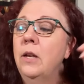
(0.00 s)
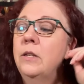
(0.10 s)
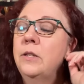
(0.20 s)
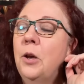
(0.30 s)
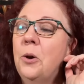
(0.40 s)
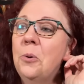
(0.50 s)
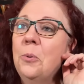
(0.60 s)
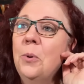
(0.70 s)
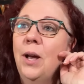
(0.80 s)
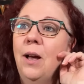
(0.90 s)

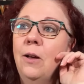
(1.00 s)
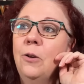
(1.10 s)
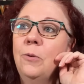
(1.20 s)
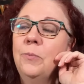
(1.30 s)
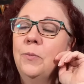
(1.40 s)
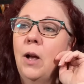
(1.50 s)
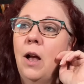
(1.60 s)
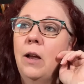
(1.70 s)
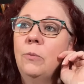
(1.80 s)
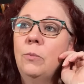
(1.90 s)
So um,
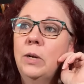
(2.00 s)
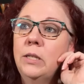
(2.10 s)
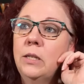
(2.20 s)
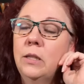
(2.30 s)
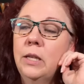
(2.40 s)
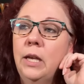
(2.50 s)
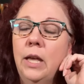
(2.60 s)
I recently,